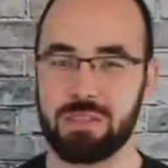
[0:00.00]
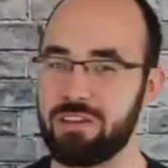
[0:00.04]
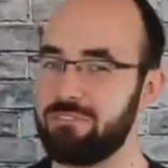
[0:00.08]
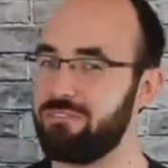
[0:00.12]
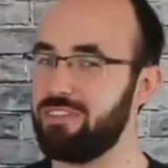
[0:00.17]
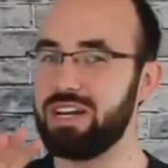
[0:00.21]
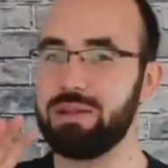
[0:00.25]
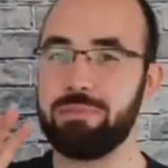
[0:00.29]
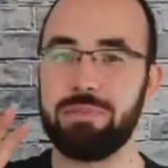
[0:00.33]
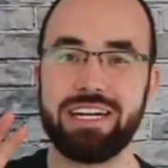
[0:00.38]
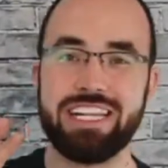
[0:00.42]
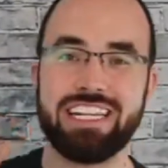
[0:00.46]

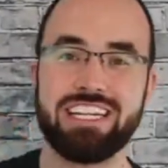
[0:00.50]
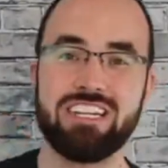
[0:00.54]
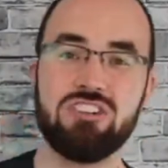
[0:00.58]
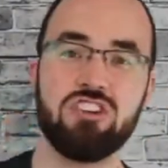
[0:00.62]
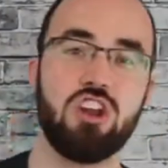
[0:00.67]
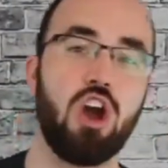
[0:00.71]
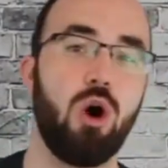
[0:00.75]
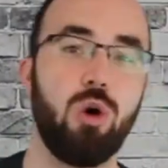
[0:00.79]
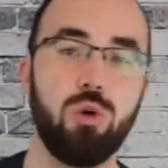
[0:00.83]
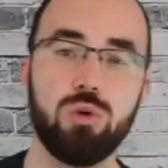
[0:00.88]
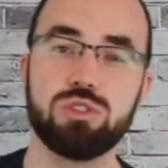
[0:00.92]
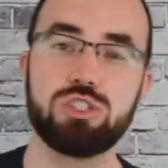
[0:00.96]
If anybody
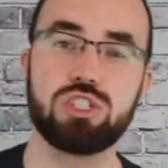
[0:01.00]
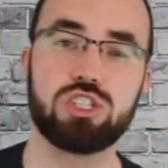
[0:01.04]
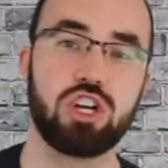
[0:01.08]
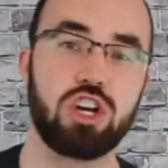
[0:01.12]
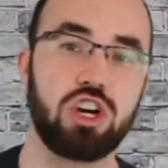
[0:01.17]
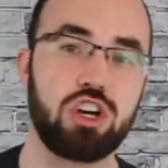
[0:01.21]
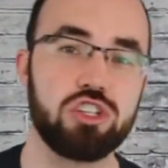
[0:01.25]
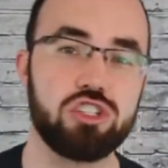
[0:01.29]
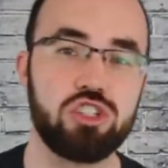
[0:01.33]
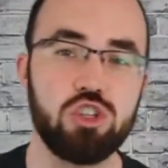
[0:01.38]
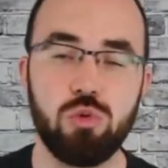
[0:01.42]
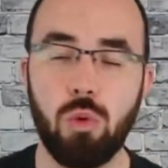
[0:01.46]
knows
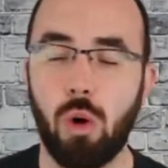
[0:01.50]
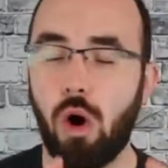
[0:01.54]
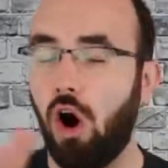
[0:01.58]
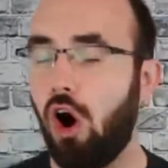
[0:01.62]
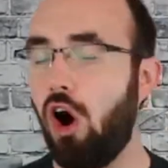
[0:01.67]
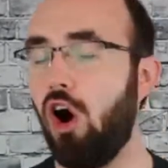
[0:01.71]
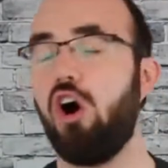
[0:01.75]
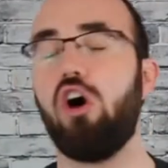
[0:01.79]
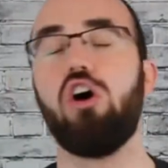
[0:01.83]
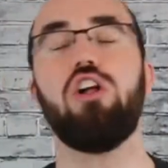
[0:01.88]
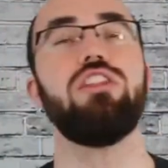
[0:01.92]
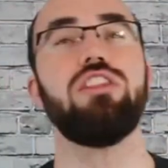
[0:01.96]
her, you
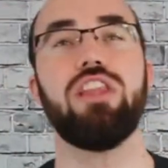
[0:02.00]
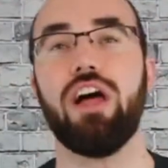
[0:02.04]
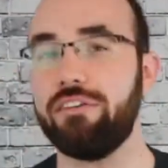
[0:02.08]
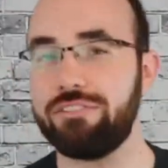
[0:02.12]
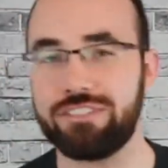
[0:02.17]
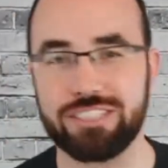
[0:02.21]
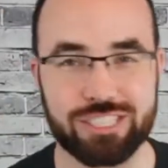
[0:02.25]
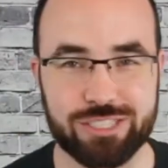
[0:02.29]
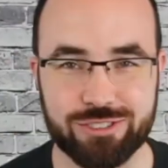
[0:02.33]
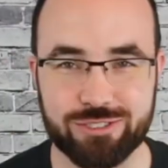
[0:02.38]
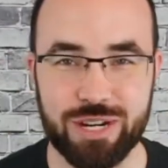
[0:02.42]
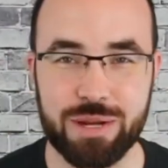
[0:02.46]
all
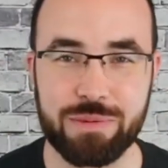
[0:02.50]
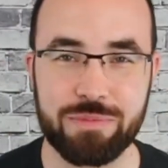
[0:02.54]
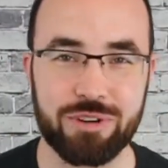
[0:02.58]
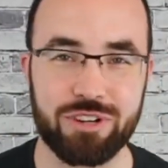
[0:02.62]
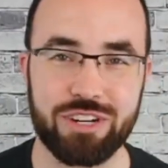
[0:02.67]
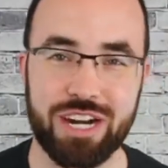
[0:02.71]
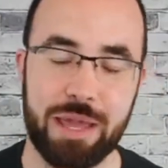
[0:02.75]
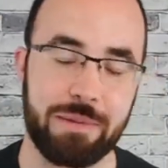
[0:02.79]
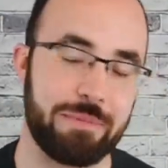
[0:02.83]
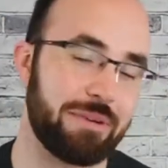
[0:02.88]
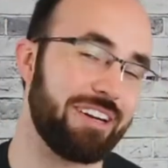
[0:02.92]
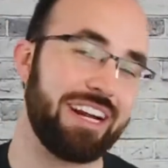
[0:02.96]
love to scream
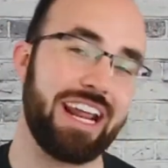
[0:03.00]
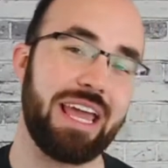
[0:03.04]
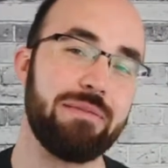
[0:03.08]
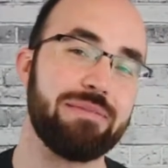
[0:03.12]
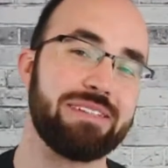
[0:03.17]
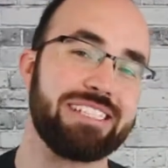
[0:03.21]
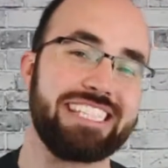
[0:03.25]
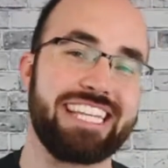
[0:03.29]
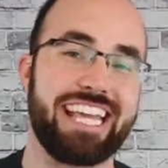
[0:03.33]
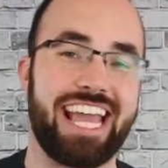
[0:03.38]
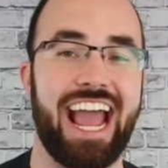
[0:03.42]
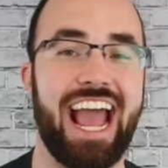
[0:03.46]
her name. Her name
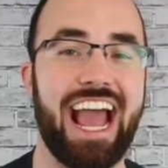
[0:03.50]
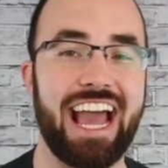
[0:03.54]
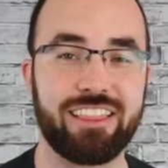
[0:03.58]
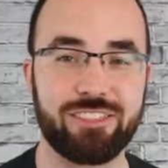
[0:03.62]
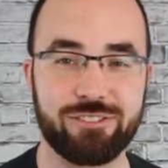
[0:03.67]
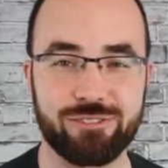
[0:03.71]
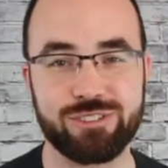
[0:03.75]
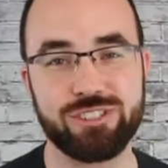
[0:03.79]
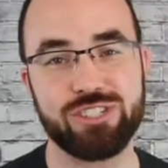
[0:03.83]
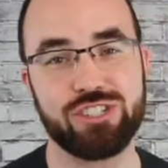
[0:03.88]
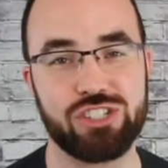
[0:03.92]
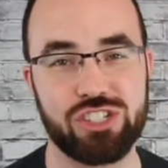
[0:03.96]
is
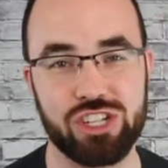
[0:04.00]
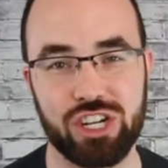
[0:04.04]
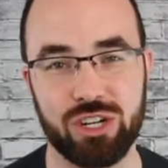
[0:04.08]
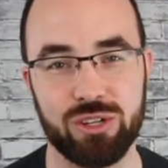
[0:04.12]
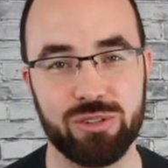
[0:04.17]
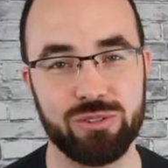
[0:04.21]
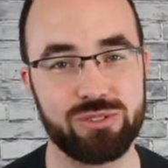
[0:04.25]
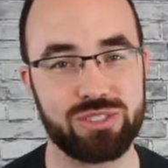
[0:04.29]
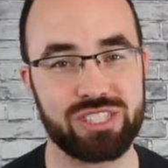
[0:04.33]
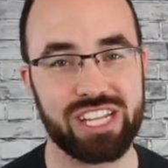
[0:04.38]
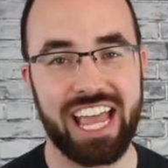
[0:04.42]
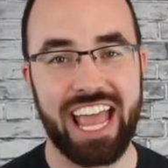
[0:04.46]
Kathryn
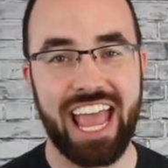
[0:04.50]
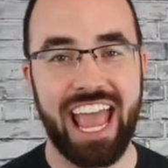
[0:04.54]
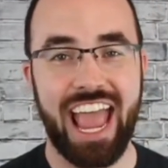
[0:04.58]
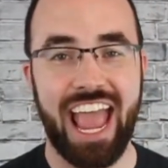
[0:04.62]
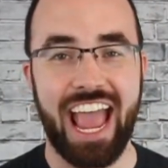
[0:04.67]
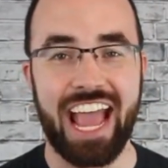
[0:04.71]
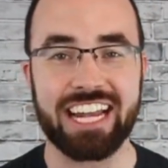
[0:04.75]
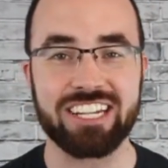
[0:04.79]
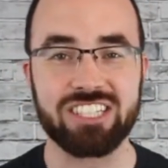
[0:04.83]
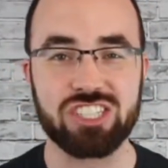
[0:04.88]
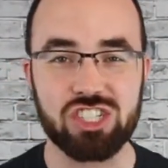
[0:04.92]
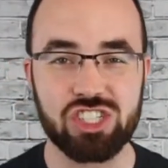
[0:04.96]
Jones,
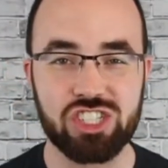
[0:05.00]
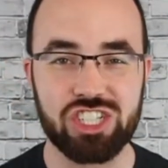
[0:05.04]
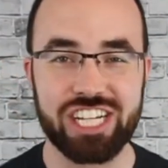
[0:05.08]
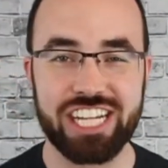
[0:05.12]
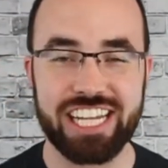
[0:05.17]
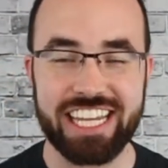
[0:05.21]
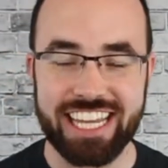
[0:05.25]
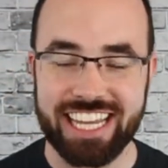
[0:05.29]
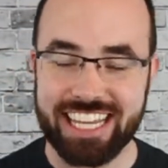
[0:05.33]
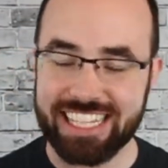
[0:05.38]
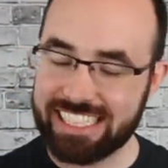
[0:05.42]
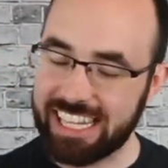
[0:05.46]
and
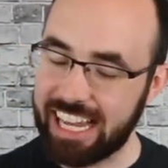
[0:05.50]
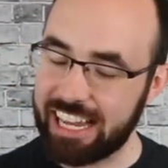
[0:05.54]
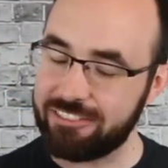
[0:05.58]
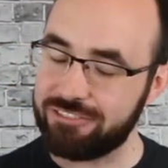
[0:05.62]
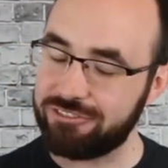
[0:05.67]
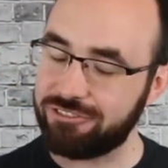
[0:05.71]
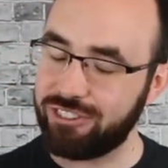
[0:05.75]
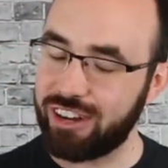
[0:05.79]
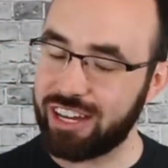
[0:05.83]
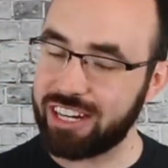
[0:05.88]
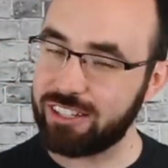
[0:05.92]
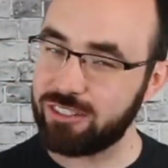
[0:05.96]
she is a
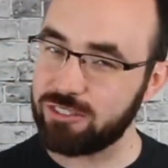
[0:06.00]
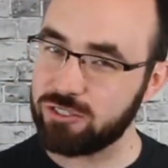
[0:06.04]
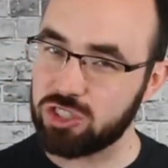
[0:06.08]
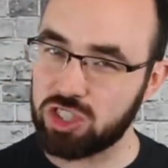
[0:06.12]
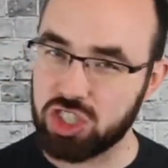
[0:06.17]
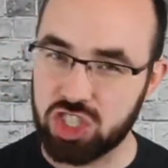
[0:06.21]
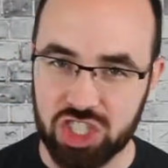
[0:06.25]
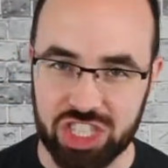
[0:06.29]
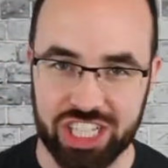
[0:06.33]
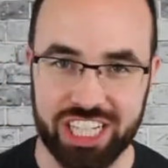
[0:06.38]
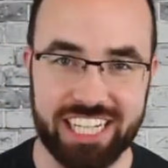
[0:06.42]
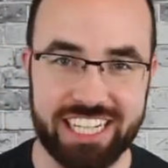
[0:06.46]
funnel
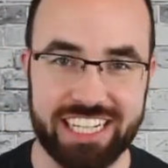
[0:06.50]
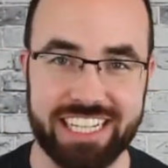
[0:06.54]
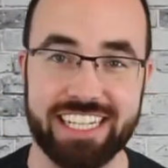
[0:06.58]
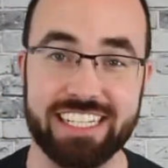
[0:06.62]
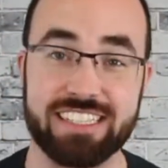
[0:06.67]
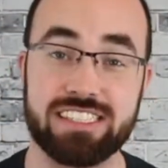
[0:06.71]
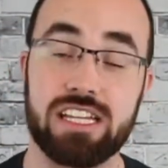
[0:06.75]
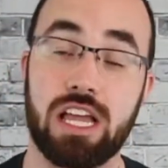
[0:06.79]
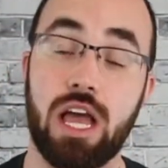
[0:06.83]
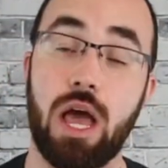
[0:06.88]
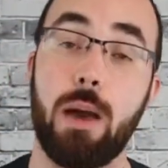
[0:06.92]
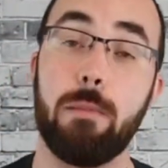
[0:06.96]

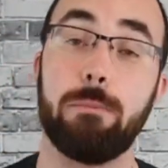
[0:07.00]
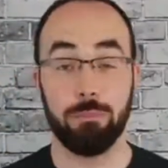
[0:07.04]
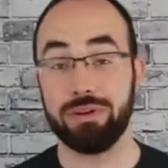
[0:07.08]
genius.